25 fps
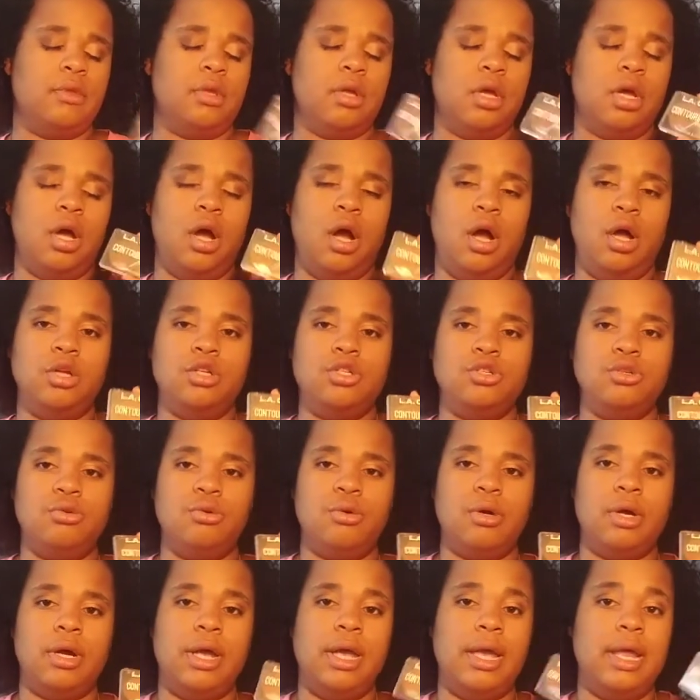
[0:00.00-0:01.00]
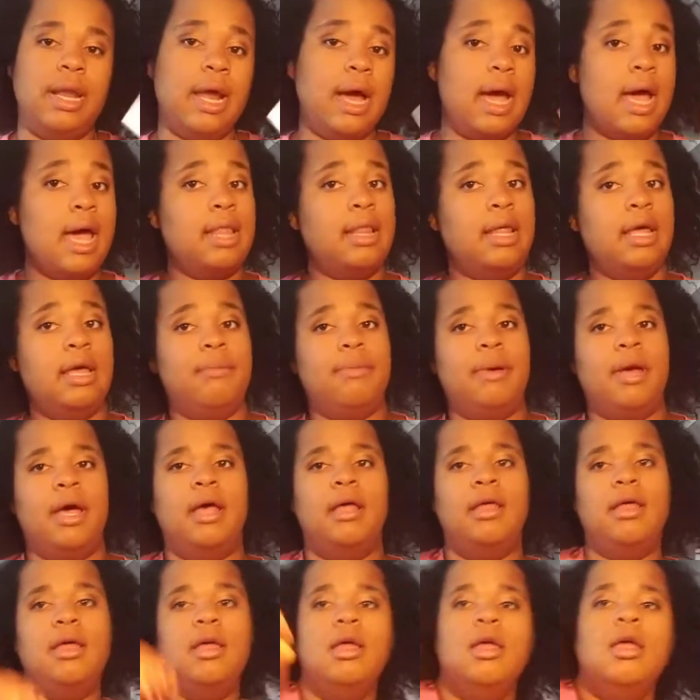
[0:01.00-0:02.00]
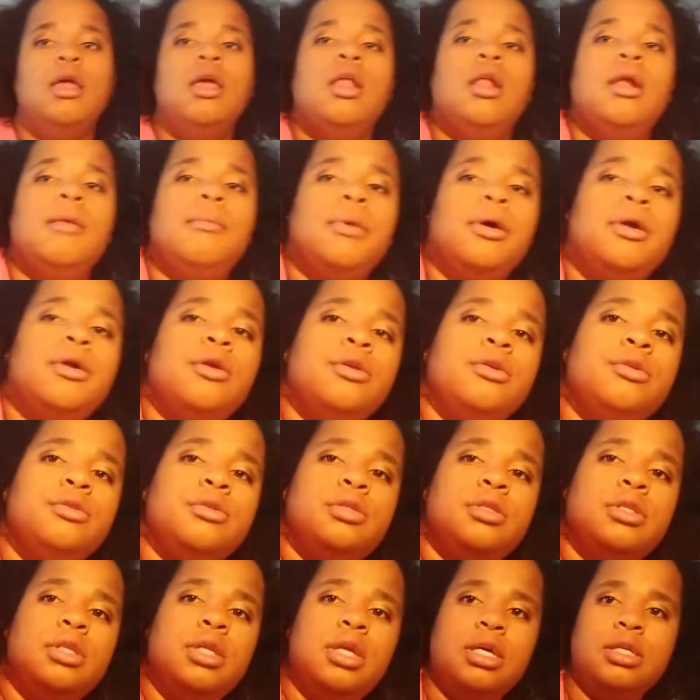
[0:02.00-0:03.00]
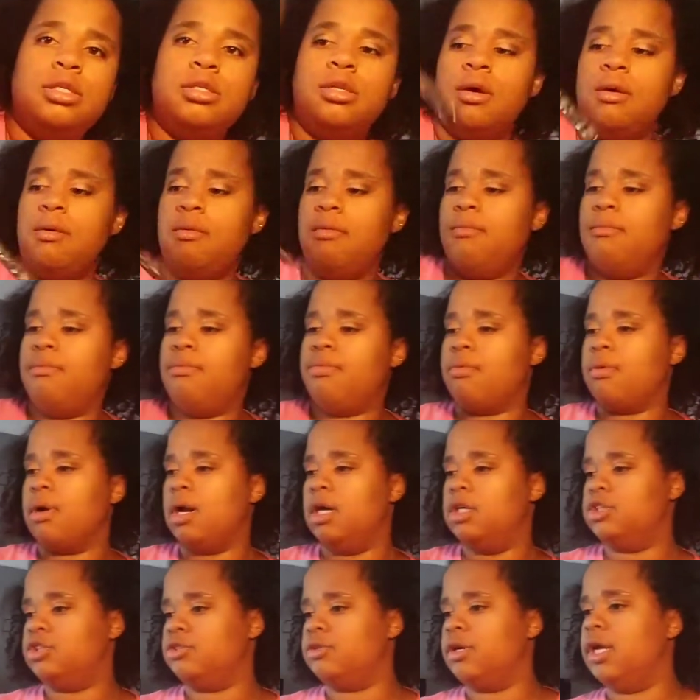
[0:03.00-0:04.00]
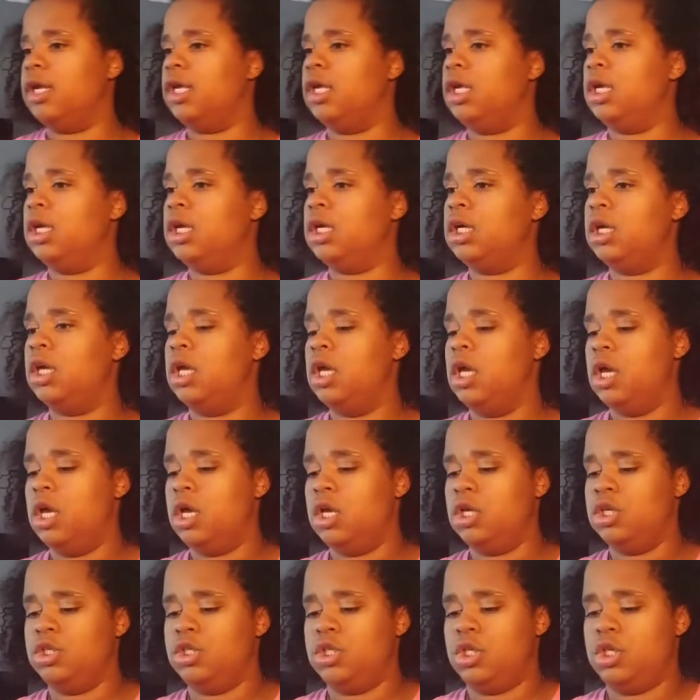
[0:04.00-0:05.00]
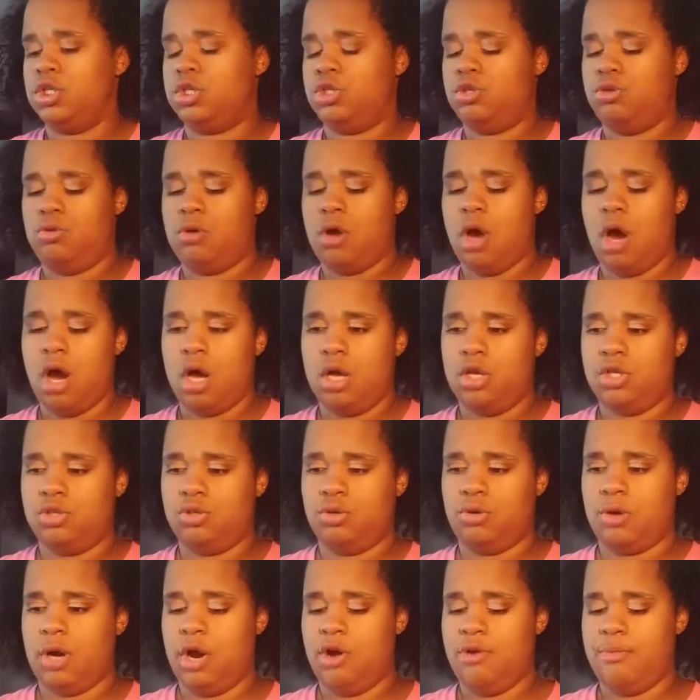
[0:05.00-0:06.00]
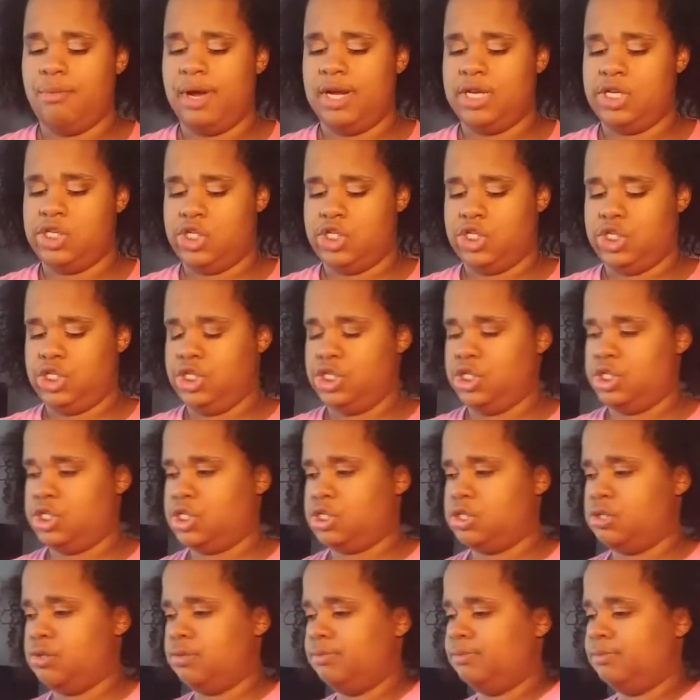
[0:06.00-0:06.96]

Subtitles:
contour and highlight palette. And I'm about to use this brush right here just to contour out my cheeks.